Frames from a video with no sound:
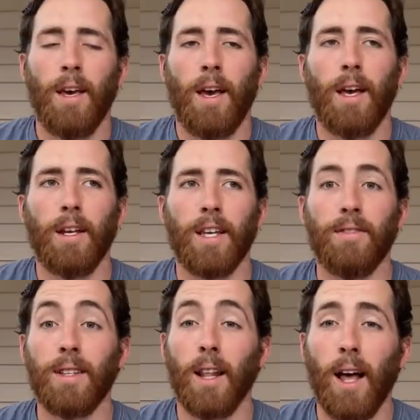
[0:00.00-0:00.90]
and it
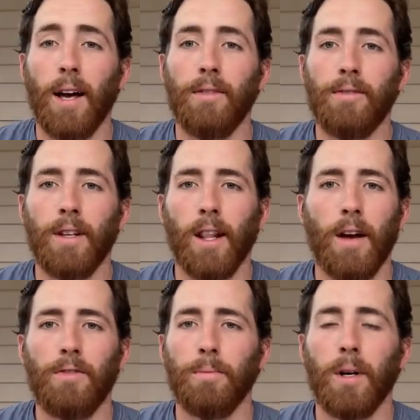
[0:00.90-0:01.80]
gives life and
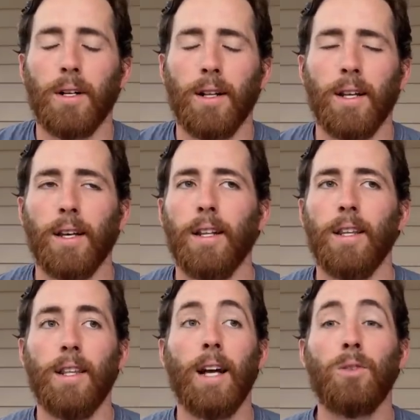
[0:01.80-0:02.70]
life abundantly.
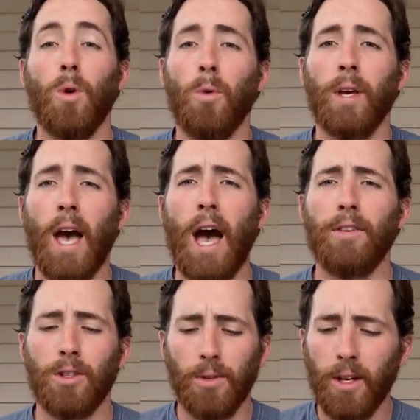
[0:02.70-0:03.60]
And that's what we
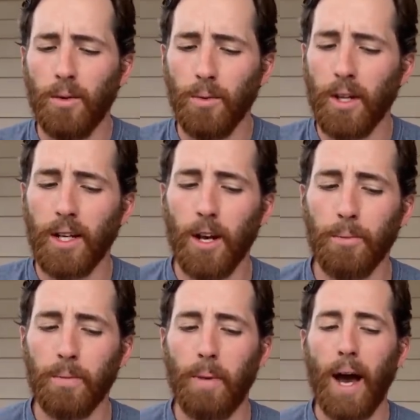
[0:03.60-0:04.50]
have. So then it really
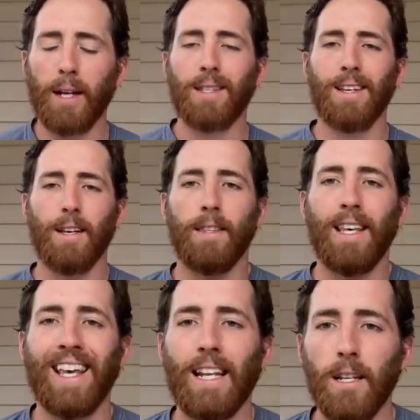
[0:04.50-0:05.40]
comes back to
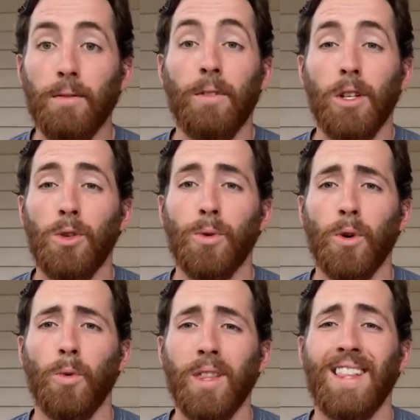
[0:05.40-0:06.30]
the
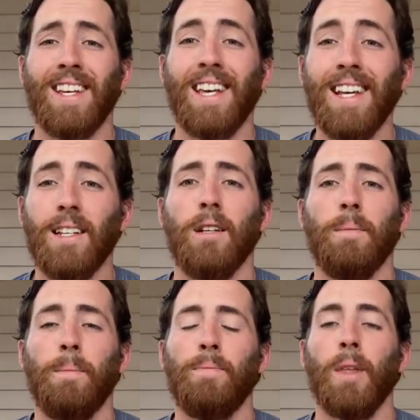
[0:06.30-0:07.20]
individual with the
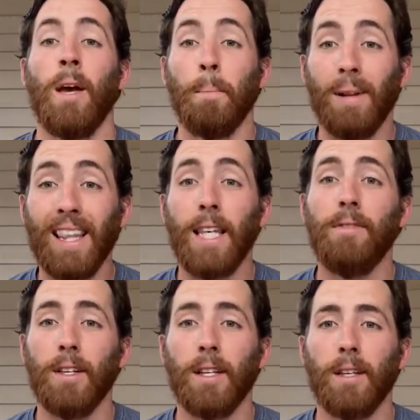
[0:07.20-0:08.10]
kingdom
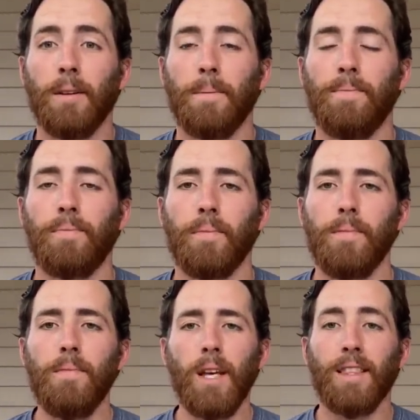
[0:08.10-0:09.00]
believing
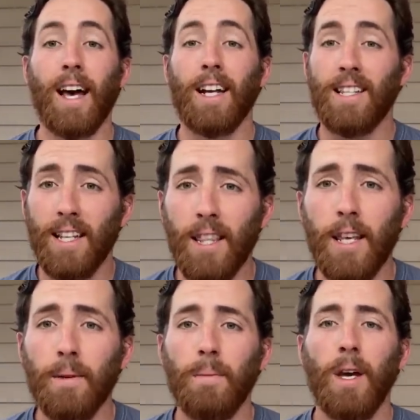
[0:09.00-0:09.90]
that it's in
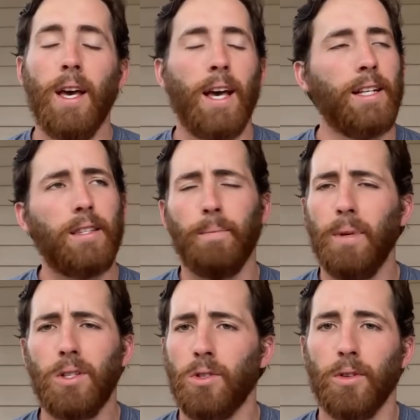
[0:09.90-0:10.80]
them. It's the
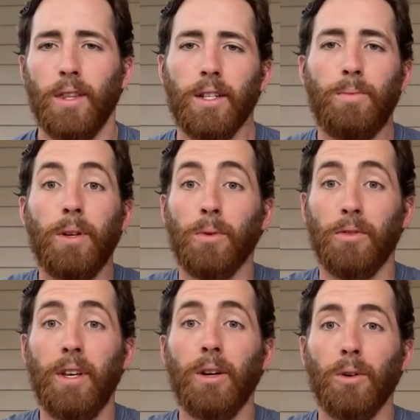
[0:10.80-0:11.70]
mystery that's been
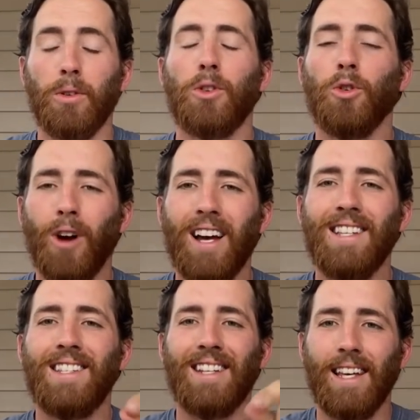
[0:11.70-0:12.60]
revealed.
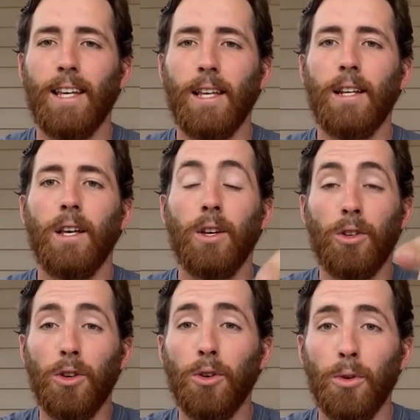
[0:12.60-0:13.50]
Christ in
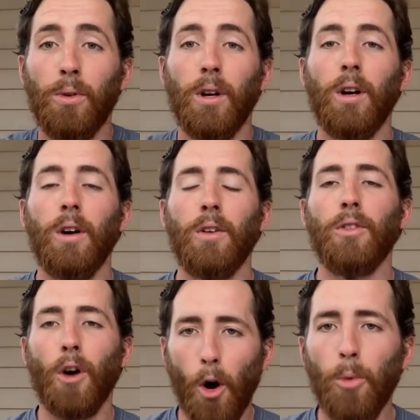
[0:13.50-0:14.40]
you,
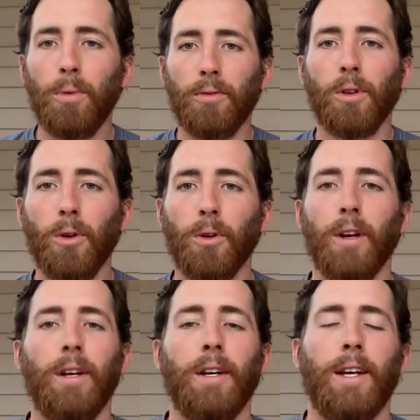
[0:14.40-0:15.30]
the hope of glory.